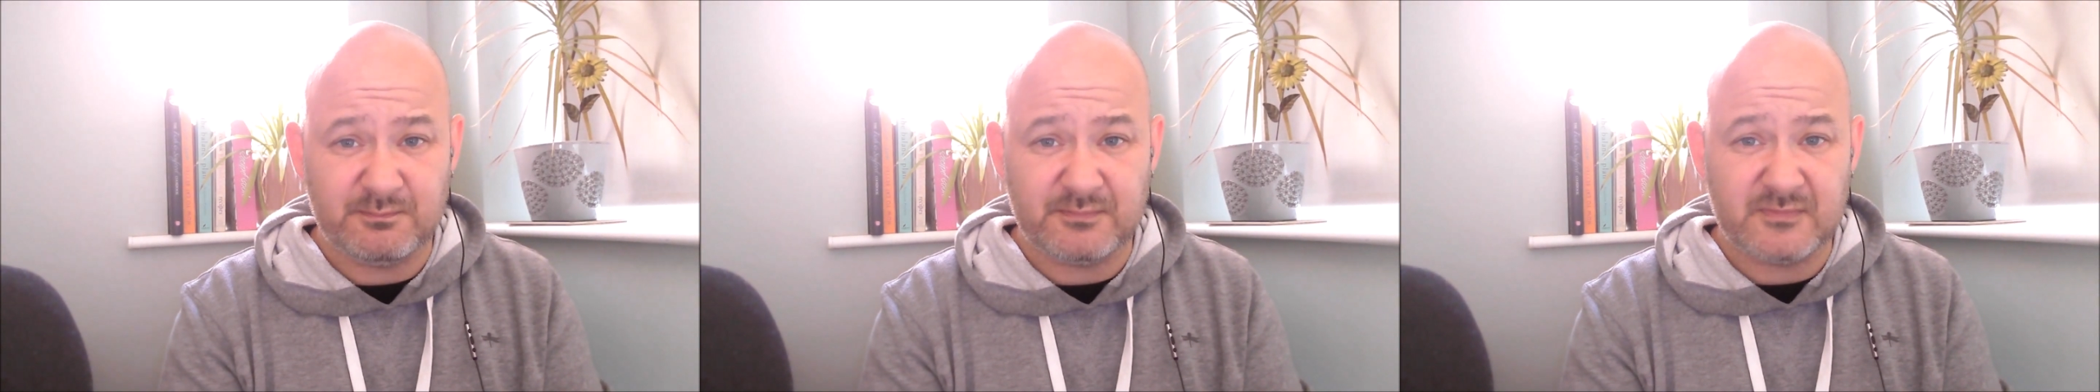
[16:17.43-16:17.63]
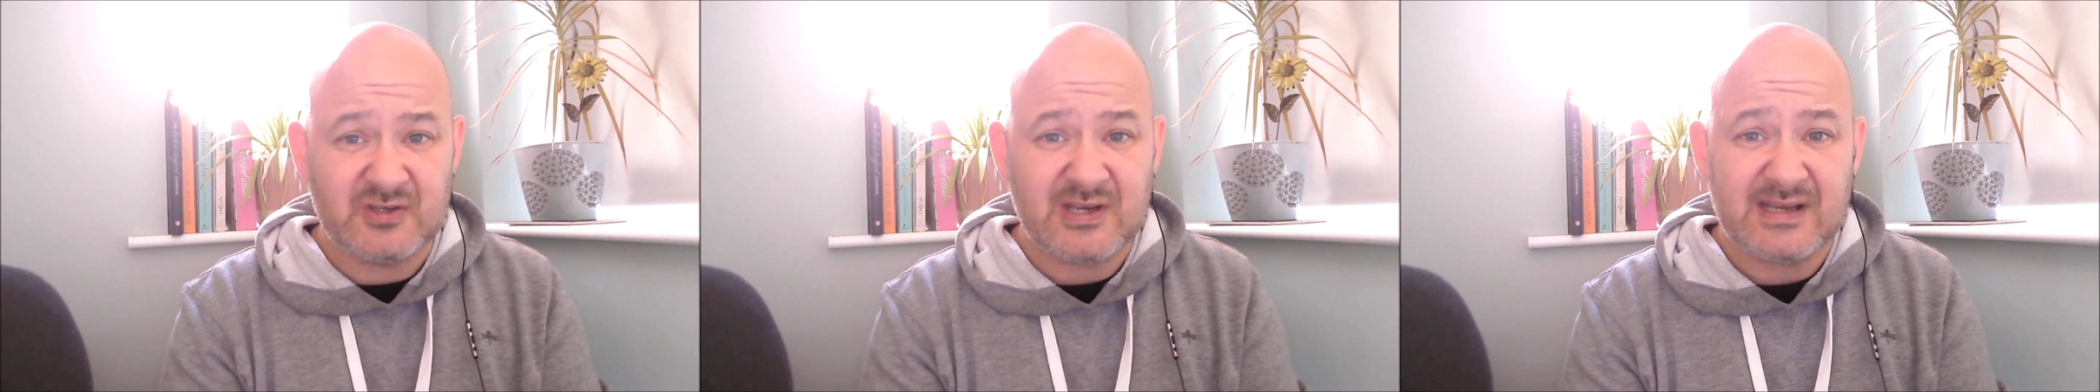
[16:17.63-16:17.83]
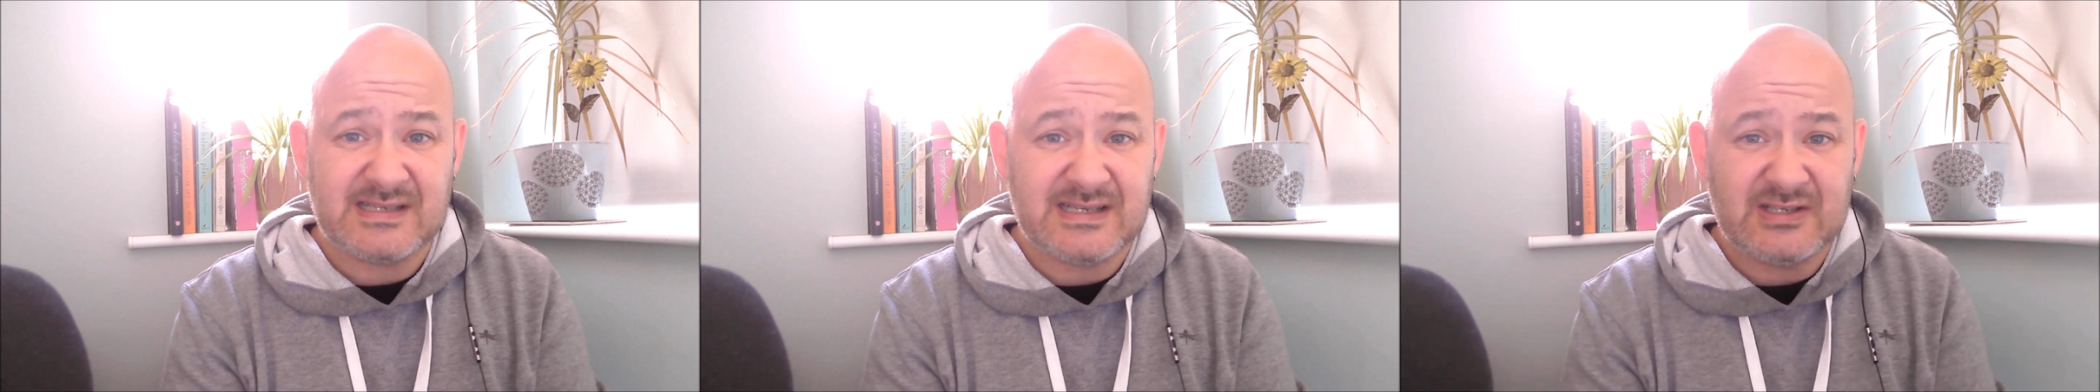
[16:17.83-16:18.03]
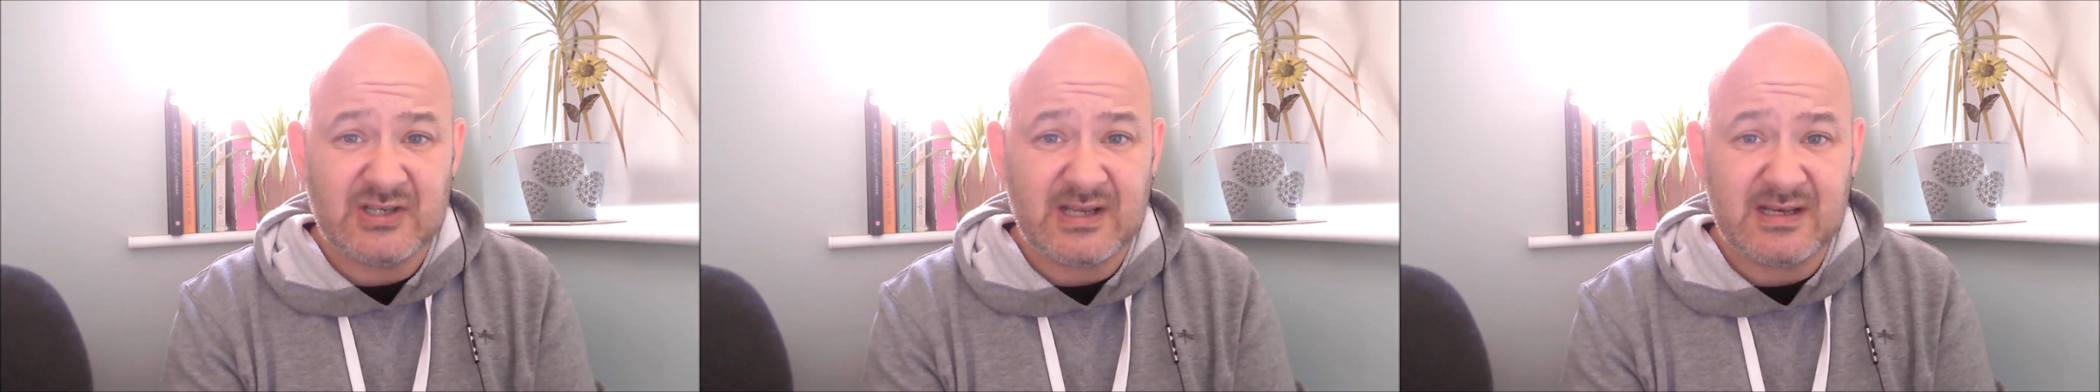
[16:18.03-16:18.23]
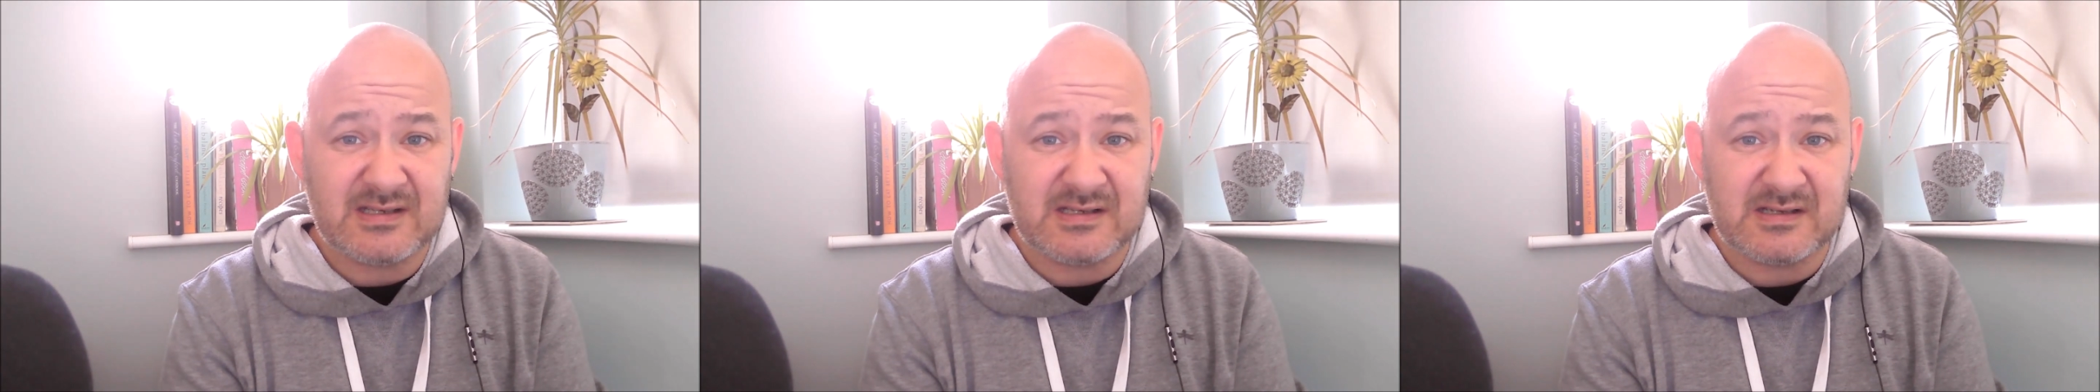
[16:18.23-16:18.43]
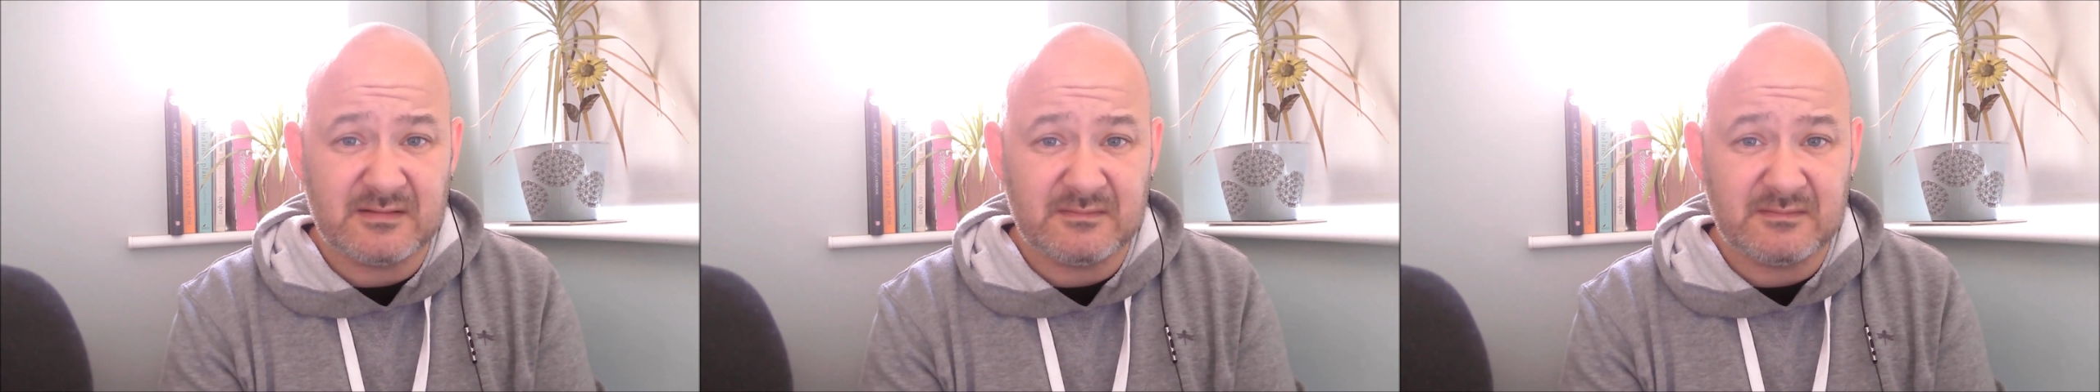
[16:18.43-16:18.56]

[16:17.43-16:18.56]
chasing shadows.